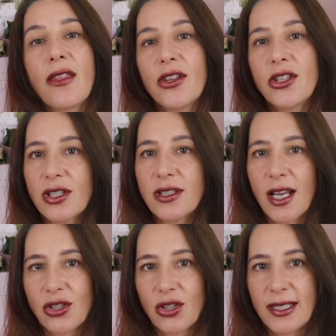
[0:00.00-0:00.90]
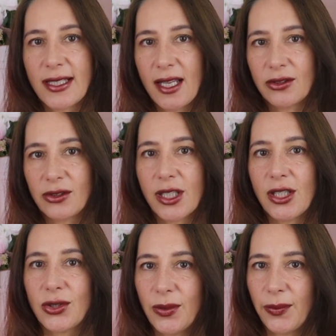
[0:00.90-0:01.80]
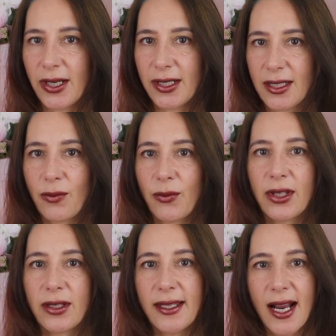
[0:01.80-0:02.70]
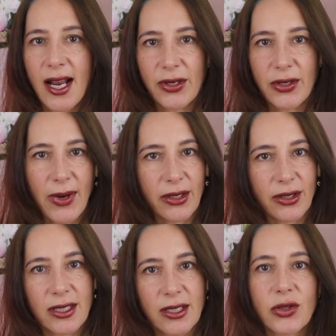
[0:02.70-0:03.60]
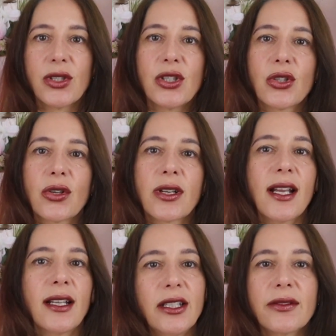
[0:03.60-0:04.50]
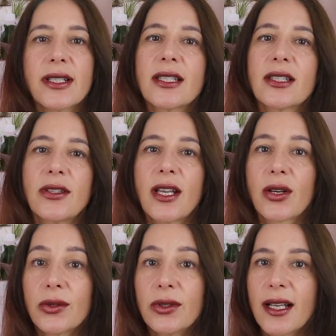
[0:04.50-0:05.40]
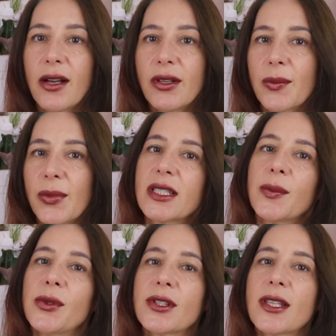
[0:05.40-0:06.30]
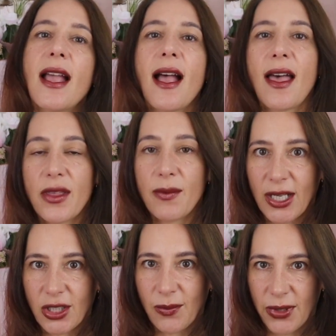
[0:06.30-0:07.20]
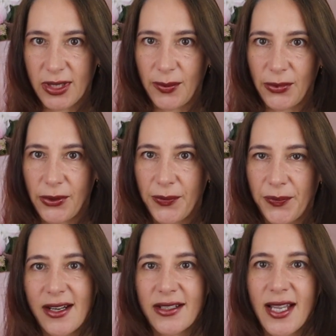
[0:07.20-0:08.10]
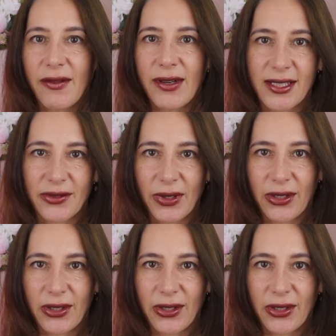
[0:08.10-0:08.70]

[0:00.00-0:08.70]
This transaction is handled in two parts within the accounting records to ensure adherence to the accrual accounting principles and the matching principle. Here's how it is